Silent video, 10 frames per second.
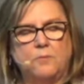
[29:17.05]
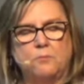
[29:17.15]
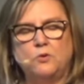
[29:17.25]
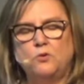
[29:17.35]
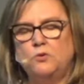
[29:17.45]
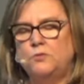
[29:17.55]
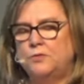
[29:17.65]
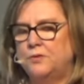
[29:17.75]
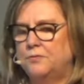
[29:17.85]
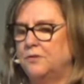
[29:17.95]
move
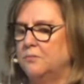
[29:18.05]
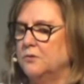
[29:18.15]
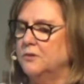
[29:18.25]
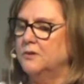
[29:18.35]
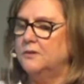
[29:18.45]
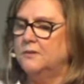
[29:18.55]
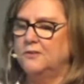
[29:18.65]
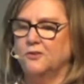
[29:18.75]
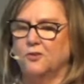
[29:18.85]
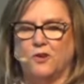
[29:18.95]
from good
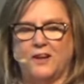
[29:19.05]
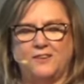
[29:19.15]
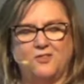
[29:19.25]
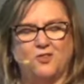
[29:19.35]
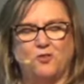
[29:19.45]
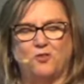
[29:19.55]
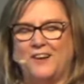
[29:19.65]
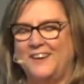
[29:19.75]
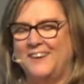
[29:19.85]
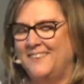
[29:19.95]
to great to
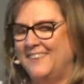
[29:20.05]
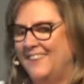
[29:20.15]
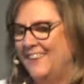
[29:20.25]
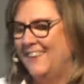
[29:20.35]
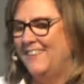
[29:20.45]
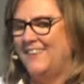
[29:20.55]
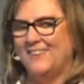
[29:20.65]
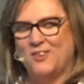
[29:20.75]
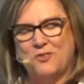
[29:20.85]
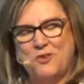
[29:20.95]
grand,
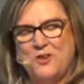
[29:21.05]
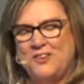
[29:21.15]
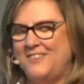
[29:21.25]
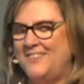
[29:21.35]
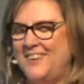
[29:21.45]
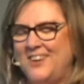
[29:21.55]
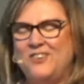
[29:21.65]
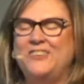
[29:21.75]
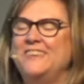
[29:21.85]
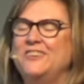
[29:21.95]
that the
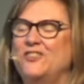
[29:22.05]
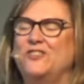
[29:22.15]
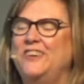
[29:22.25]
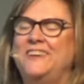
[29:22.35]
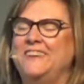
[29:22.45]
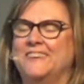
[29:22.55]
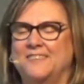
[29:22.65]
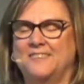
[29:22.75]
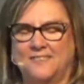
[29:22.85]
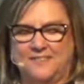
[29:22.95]
secret ingredient